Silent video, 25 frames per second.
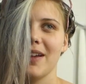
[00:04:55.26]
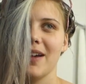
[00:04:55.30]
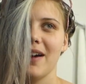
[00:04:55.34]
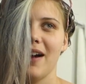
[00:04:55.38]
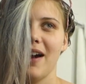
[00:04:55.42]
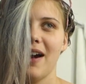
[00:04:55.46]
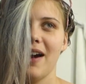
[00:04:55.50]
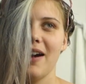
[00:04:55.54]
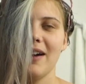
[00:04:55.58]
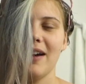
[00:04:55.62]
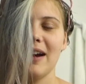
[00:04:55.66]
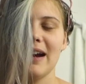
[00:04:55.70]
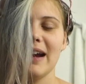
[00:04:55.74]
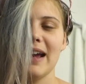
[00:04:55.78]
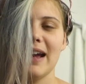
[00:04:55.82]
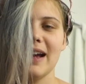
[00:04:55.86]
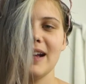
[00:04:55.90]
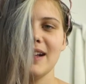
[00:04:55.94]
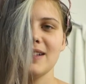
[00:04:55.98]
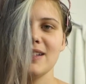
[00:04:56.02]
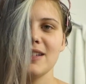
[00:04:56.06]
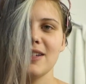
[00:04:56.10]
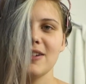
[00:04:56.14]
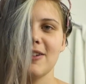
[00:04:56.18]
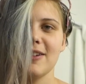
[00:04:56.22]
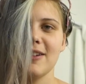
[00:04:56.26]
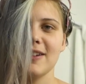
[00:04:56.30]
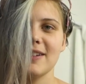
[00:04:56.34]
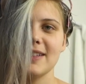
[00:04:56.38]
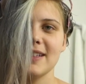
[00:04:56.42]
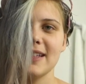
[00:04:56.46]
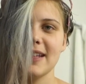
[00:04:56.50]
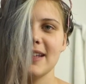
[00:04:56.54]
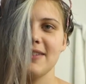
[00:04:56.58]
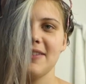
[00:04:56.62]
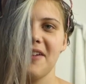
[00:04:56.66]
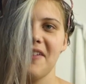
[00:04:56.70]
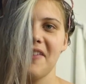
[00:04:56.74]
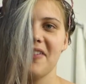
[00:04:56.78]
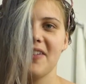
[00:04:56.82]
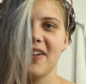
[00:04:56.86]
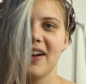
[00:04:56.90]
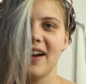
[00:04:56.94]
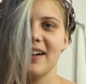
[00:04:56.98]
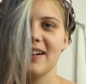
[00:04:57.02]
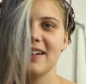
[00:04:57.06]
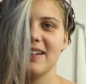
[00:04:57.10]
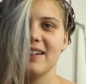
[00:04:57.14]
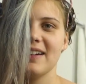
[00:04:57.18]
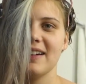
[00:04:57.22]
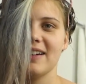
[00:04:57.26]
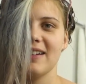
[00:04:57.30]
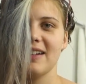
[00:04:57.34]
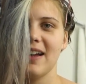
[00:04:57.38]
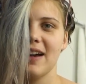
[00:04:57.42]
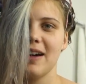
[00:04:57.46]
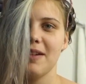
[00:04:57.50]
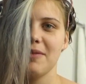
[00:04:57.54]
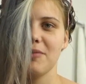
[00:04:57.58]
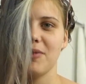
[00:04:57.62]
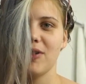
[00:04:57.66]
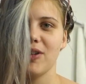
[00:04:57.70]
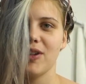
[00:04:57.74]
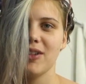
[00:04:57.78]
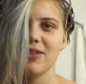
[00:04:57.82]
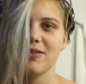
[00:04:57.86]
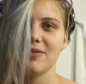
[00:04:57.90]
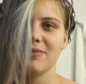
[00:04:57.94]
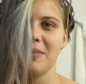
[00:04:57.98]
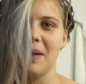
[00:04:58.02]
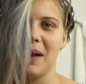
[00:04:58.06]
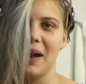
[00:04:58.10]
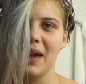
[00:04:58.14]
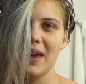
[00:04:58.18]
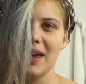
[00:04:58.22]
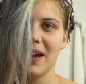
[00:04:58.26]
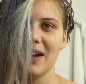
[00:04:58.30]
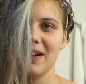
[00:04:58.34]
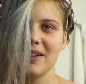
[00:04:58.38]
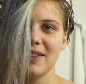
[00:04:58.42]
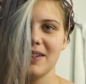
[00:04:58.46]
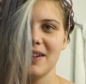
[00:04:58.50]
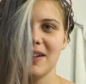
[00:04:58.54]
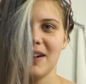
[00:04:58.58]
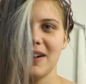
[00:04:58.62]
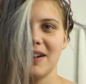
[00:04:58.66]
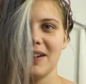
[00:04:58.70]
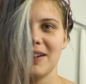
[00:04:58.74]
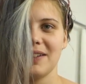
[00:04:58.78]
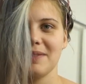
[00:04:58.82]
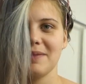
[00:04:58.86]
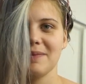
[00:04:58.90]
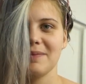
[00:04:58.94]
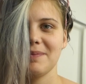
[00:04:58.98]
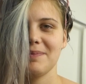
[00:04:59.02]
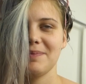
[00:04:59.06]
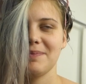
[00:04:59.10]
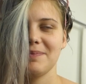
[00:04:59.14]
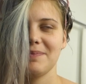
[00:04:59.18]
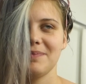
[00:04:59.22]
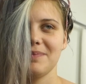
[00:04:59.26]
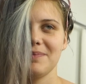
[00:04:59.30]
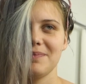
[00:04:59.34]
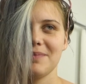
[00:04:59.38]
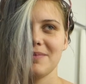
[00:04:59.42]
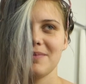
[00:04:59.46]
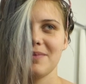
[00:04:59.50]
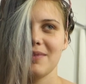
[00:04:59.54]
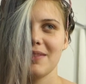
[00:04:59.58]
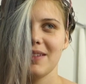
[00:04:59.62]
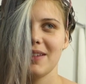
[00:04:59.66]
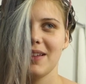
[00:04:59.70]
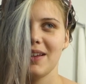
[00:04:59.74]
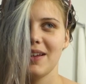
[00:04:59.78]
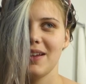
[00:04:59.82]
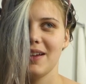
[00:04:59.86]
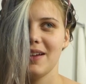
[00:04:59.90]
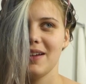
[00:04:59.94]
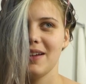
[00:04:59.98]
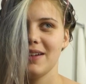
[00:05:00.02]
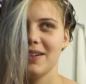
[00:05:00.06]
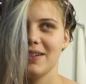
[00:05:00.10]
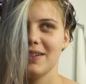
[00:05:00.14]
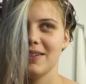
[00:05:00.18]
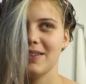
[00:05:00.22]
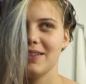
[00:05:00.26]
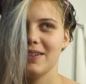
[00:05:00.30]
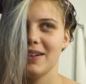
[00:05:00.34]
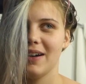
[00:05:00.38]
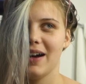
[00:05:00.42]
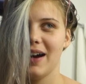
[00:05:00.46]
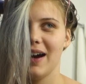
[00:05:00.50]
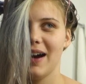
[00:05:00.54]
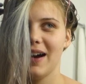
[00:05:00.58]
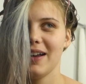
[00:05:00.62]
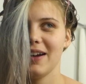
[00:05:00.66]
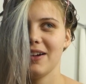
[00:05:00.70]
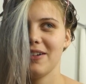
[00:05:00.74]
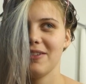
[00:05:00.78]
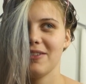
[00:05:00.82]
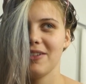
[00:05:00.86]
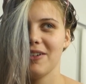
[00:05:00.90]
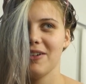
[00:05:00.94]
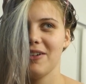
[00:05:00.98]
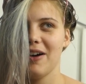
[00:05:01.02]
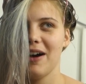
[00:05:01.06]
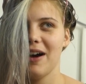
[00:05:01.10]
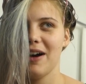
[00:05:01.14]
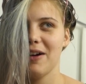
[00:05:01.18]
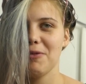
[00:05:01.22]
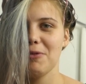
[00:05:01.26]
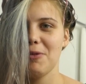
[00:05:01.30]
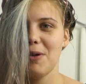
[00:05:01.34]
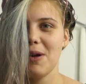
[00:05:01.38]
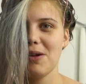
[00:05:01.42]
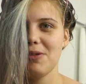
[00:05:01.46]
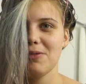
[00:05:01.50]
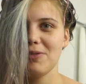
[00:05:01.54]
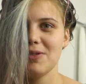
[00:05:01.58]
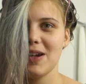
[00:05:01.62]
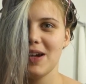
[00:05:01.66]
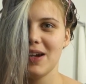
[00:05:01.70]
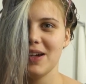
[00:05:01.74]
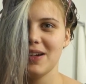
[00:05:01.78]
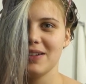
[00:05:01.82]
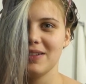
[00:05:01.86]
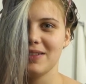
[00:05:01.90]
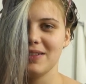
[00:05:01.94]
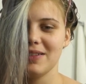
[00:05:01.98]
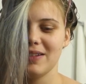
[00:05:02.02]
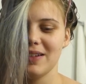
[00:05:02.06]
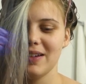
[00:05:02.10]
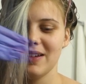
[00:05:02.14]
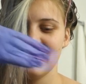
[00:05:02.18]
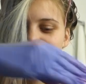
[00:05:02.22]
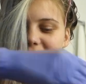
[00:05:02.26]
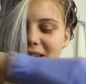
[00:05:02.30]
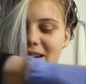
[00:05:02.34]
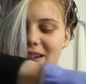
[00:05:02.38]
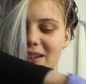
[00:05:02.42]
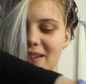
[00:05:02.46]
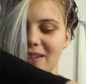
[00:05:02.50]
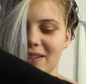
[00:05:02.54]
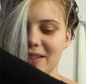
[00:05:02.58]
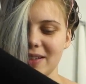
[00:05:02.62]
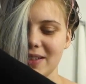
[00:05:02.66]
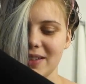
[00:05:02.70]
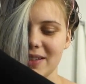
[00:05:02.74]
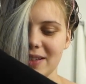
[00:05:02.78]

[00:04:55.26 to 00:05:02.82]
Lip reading: All right, as you can see, we've gotten a lot more of my hair done. I don't know how well done it is.